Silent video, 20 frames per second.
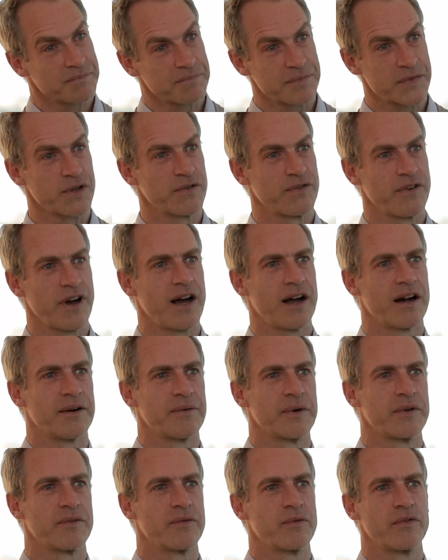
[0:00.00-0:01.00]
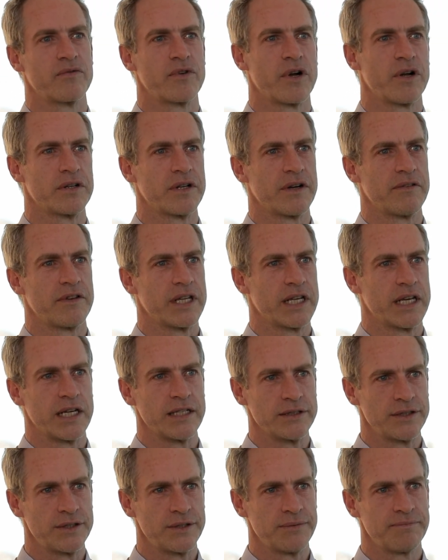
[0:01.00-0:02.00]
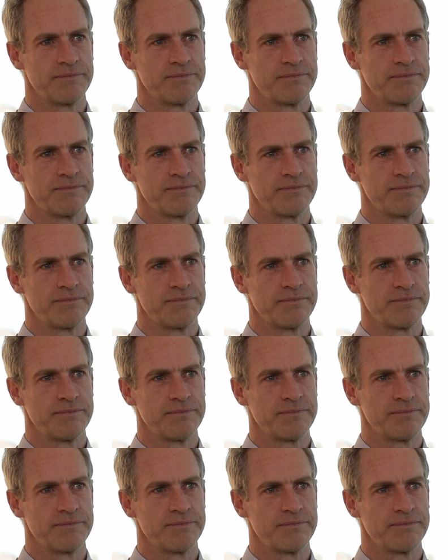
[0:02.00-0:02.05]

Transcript: too far and we've rolled over the edge.